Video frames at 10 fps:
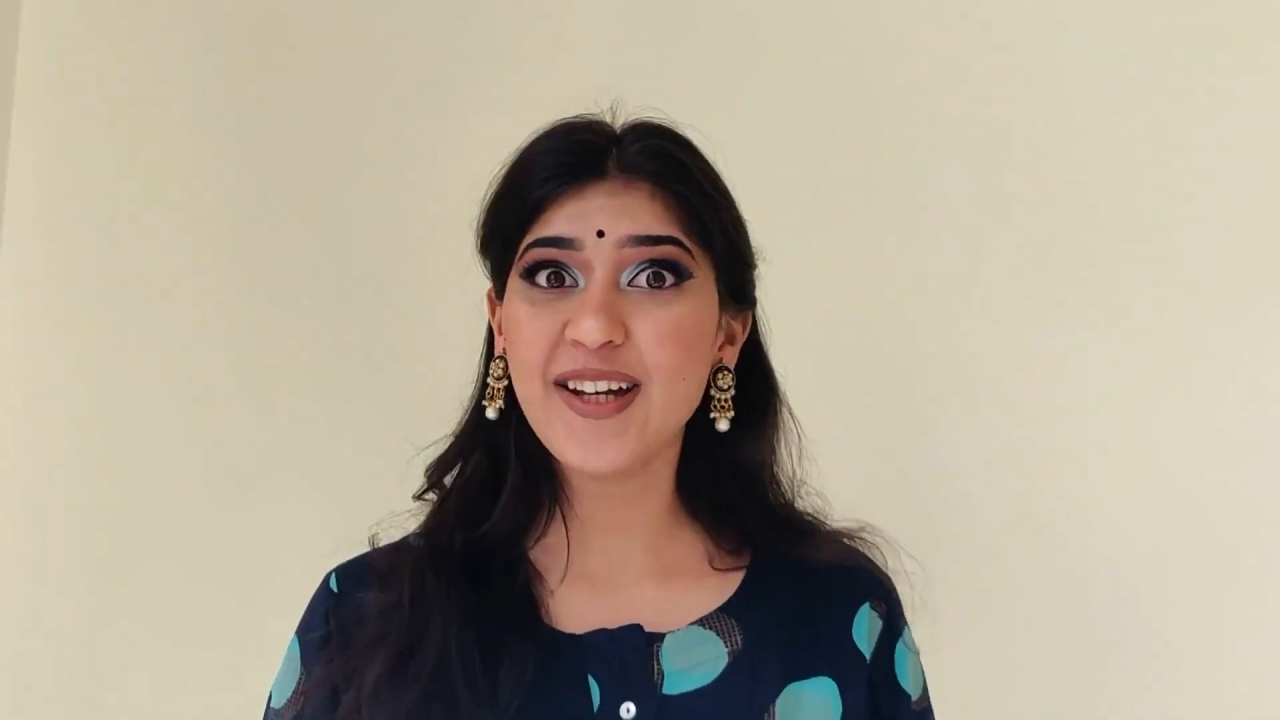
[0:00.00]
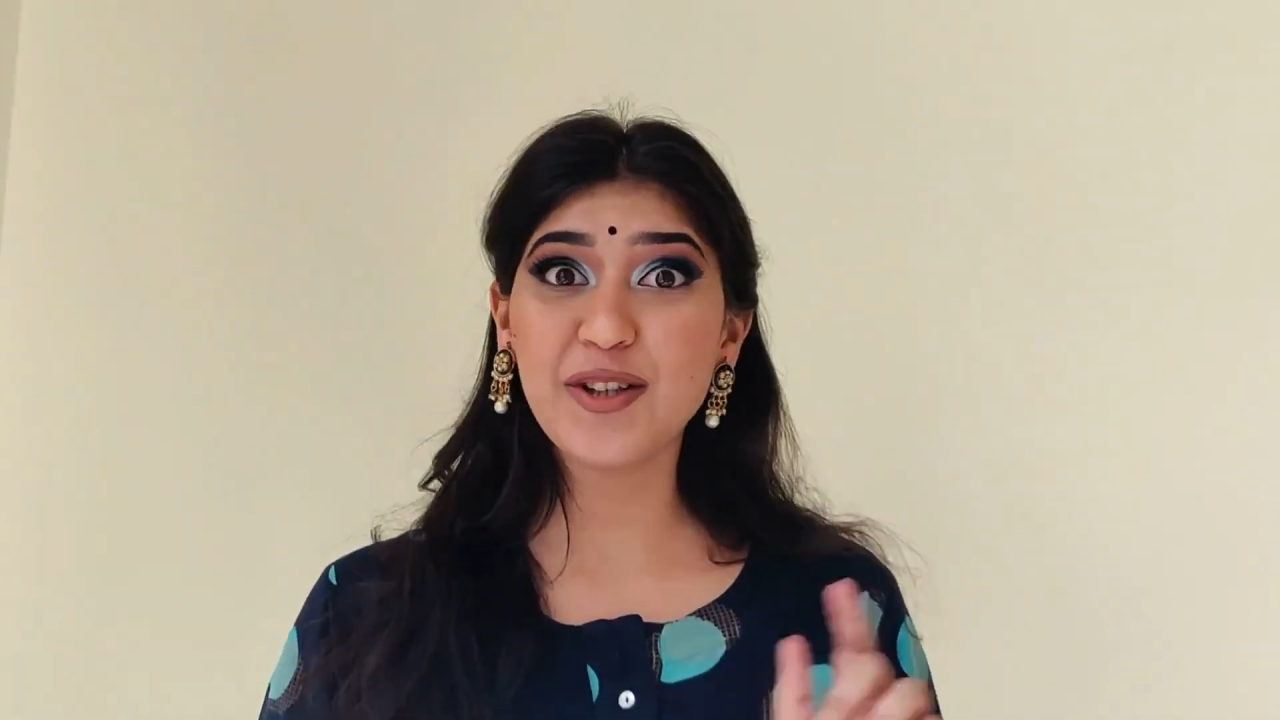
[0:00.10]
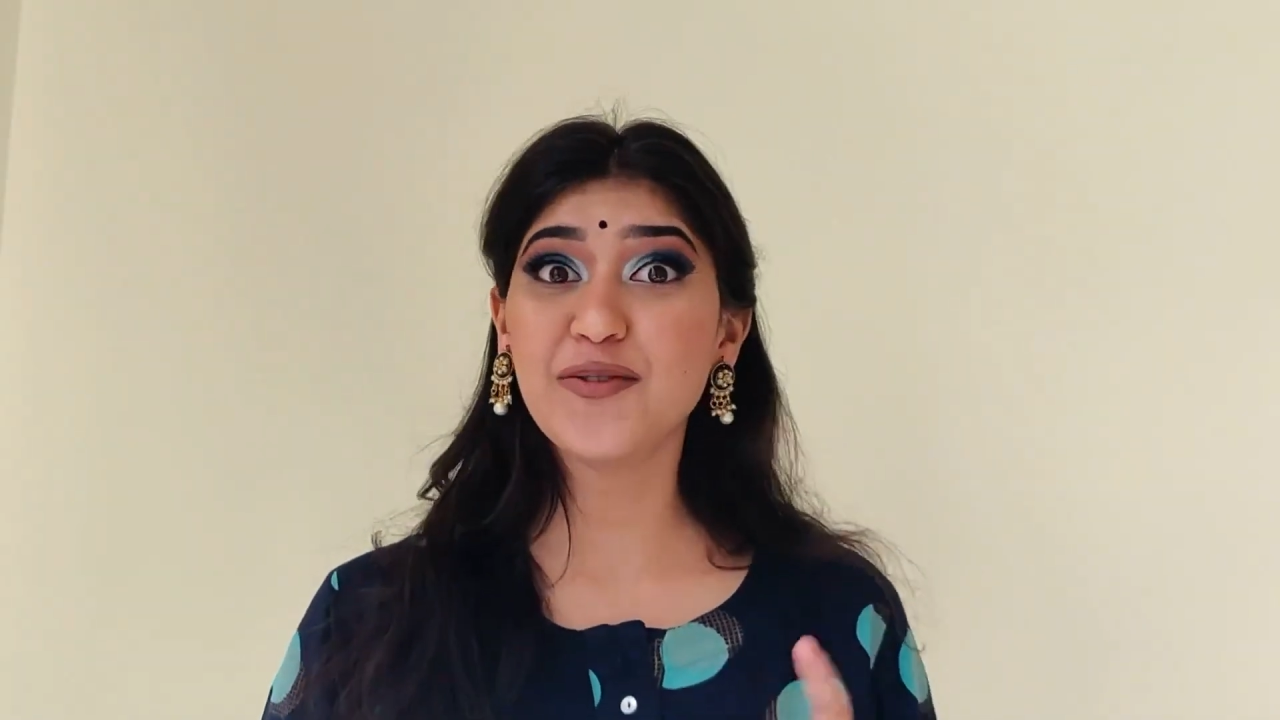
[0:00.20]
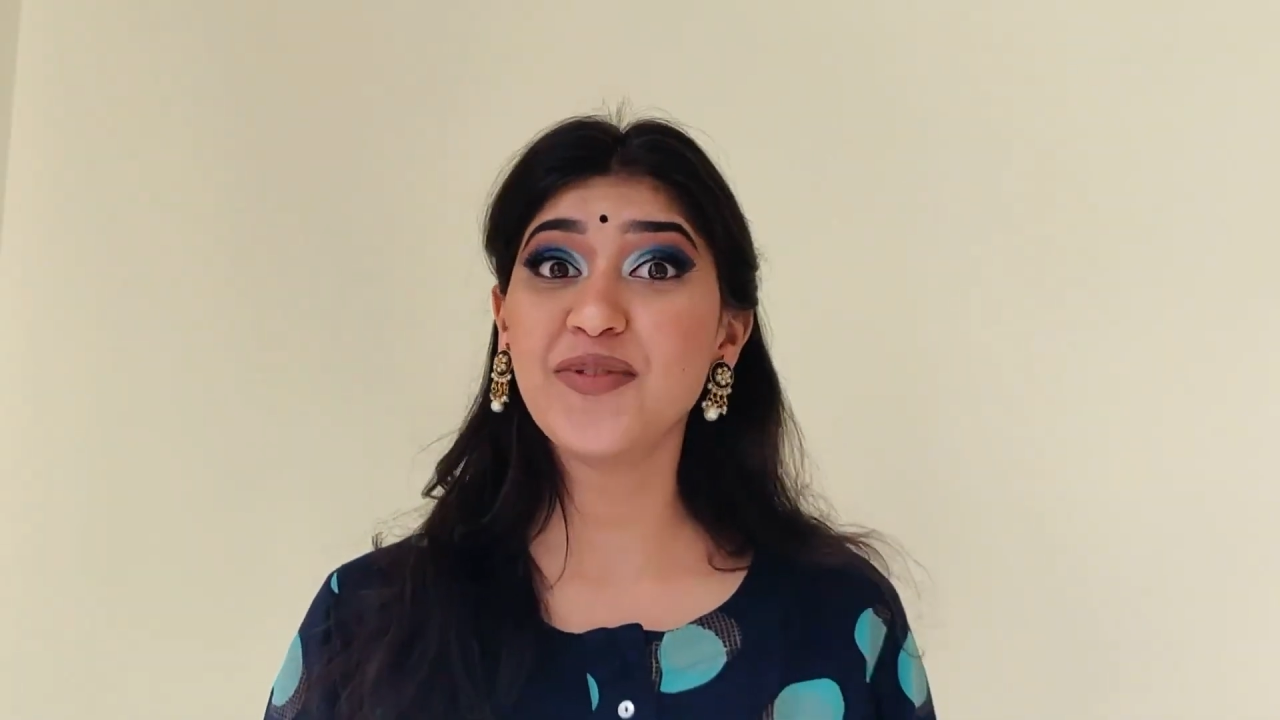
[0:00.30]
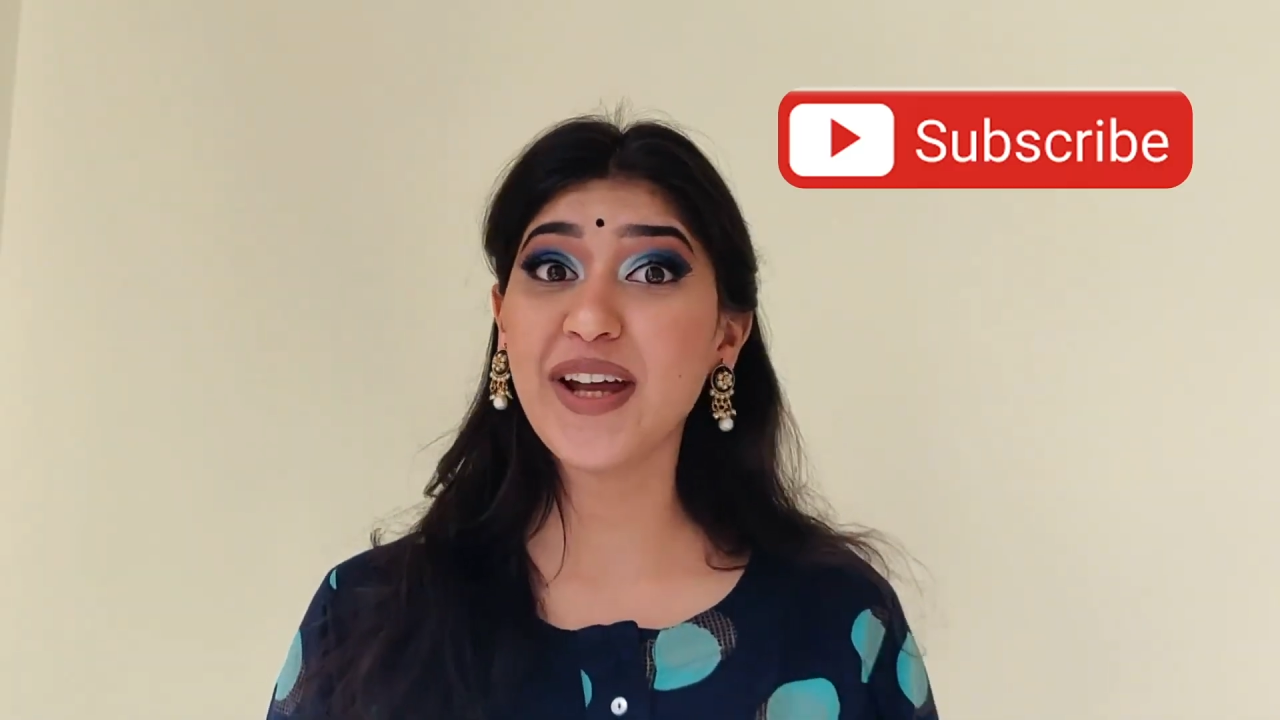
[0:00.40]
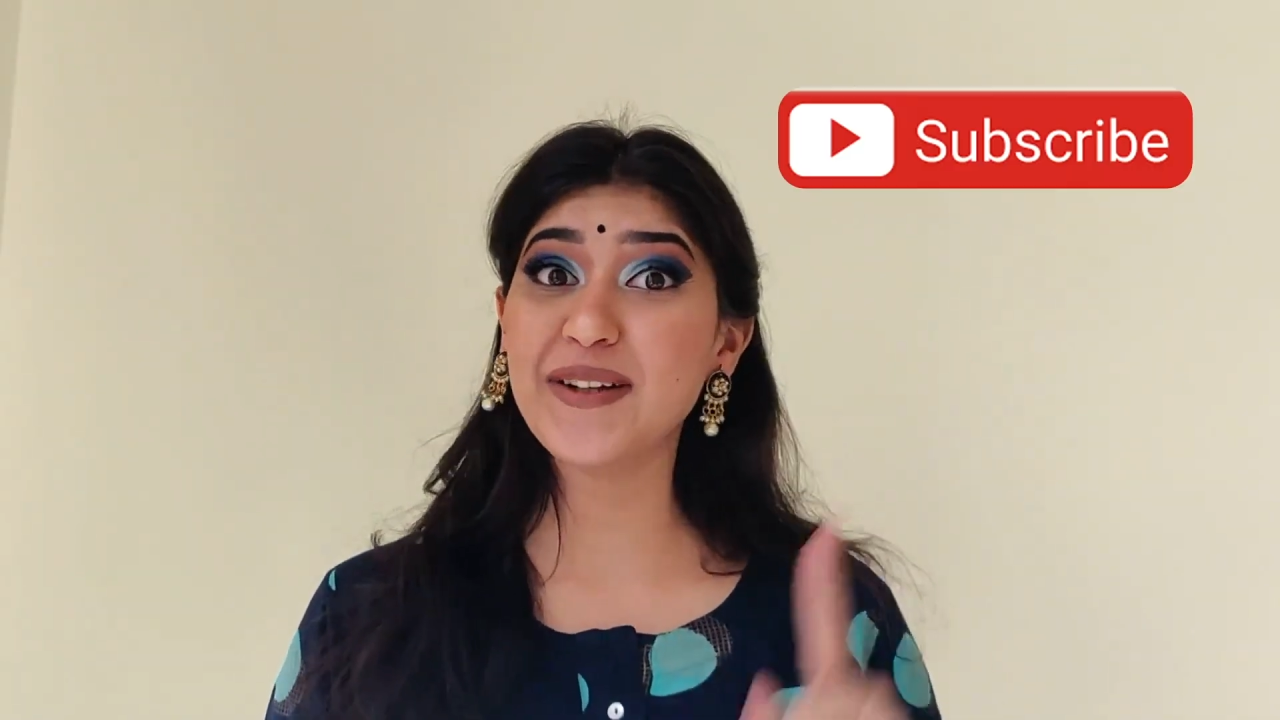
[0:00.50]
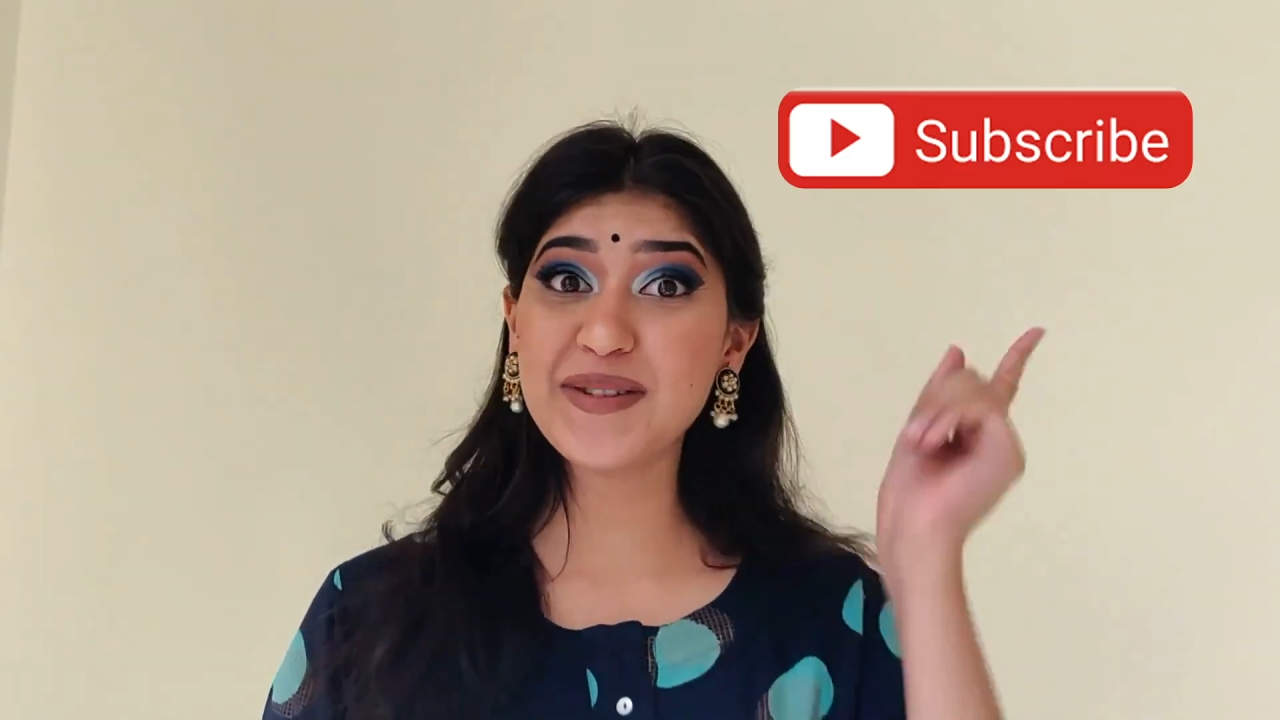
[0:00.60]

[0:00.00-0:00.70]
Don't forget to